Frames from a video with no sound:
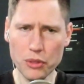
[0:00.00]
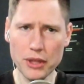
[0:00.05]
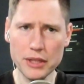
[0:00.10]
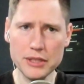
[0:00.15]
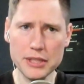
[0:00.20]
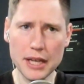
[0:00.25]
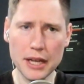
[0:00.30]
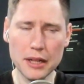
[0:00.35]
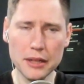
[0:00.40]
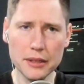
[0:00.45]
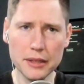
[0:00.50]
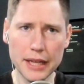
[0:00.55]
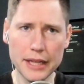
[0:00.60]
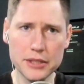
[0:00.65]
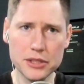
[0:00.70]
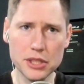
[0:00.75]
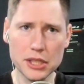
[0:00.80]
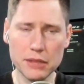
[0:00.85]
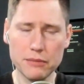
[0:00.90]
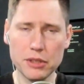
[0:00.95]
with Intel
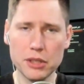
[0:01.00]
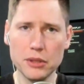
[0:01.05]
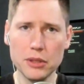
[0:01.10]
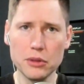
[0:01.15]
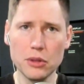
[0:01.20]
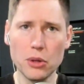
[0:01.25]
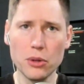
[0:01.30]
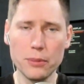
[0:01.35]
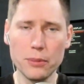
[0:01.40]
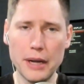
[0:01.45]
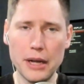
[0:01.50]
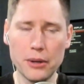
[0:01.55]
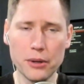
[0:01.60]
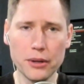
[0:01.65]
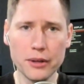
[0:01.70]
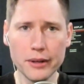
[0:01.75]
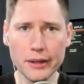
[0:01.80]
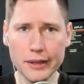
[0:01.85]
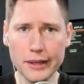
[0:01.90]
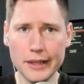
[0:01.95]
and significantly lower
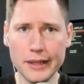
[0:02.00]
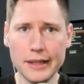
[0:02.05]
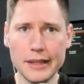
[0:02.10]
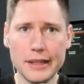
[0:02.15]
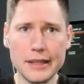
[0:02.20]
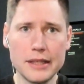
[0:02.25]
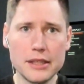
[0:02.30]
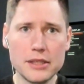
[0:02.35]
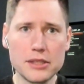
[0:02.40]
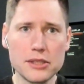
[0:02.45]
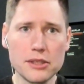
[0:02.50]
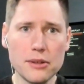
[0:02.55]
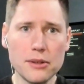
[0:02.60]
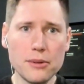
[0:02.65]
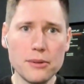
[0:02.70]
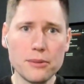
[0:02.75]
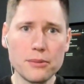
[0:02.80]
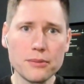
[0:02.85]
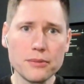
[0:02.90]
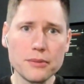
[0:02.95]
power.
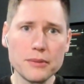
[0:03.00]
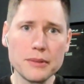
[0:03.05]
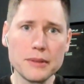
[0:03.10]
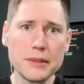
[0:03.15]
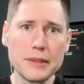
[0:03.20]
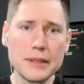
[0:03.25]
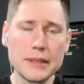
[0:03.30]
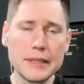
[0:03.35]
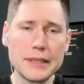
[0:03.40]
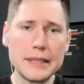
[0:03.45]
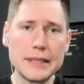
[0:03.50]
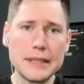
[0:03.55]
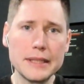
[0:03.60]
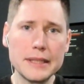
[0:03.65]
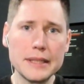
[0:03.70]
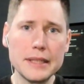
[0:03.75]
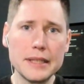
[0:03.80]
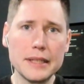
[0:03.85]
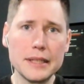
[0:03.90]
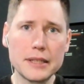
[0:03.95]
So,
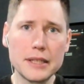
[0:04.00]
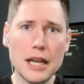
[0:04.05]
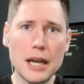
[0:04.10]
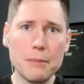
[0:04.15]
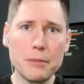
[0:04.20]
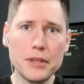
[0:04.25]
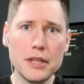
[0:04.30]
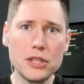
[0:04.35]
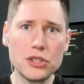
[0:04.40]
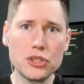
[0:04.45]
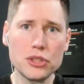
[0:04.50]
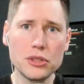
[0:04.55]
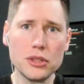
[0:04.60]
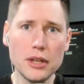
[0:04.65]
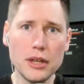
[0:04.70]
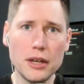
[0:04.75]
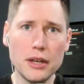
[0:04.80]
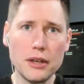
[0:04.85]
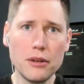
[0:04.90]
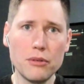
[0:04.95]
a combination
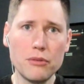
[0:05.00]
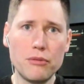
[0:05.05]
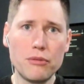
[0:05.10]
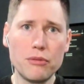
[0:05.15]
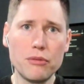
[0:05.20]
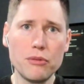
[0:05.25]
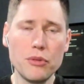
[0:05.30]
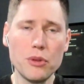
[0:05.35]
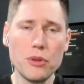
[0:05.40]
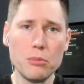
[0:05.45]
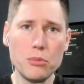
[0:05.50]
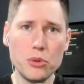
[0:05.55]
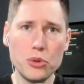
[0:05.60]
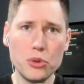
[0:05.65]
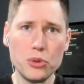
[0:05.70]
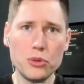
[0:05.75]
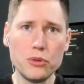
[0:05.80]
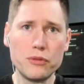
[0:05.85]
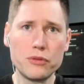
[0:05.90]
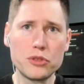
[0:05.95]
of the
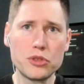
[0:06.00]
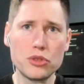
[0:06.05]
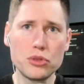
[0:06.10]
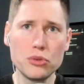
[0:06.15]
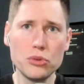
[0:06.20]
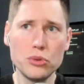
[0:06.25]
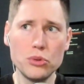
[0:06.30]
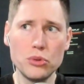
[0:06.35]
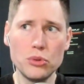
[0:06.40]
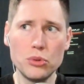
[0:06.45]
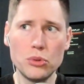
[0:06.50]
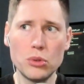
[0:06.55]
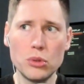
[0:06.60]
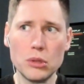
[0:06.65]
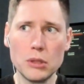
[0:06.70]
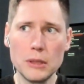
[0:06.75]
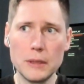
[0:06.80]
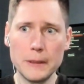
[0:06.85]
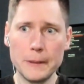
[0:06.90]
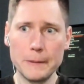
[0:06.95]
move to
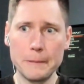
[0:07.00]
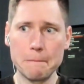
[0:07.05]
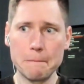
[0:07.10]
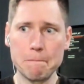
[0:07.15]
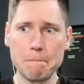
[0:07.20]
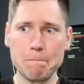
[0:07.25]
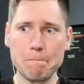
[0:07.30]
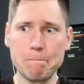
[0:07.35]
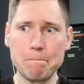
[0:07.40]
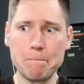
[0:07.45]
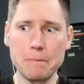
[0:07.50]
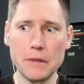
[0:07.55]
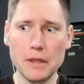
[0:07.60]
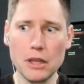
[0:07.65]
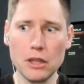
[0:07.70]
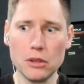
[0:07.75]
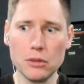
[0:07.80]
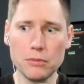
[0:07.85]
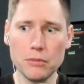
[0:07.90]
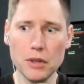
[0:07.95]

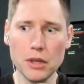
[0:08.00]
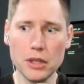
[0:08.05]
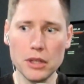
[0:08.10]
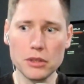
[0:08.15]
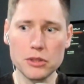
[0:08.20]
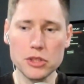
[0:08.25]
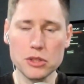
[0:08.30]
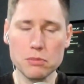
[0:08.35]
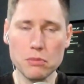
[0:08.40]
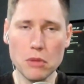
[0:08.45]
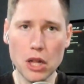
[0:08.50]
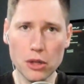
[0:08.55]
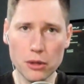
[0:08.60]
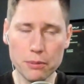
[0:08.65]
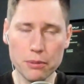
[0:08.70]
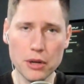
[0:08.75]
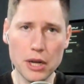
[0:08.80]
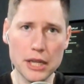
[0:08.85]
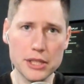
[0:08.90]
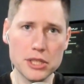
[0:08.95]
a, a smaller
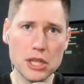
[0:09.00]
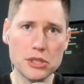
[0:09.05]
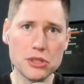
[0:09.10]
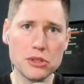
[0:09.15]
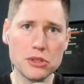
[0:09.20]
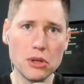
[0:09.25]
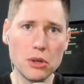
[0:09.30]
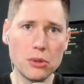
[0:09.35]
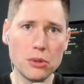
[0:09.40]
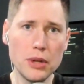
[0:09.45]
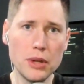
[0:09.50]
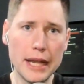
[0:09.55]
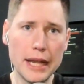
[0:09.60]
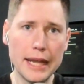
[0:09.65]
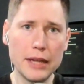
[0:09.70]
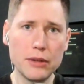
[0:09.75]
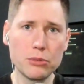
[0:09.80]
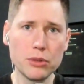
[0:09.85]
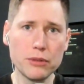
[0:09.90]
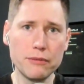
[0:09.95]
process node
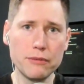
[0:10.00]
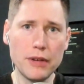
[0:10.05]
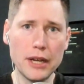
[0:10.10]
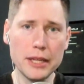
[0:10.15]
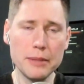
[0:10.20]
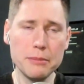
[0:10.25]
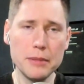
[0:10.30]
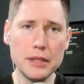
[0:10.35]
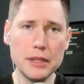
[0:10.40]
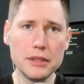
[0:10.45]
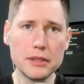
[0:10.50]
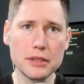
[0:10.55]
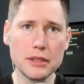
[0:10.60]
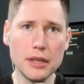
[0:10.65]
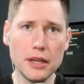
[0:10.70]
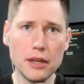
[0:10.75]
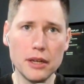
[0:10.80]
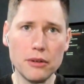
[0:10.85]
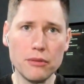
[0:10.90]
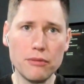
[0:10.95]
and refinement
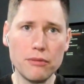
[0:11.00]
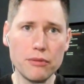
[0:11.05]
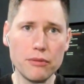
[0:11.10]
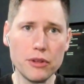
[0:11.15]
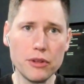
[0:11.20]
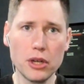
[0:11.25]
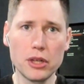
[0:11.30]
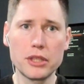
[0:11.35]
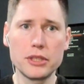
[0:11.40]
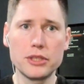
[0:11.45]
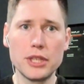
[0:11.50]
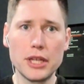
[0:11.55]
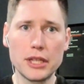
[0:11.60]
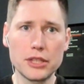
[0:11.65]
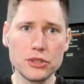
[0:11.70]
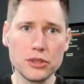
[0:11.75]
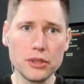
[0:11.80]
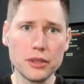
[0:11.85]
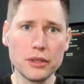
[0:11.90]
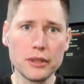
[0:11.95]
of the
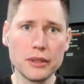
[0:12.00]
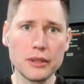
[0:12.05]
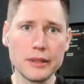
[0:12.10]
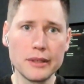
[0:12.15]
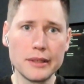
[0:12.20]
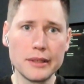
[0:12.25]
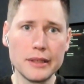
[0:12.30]
architecture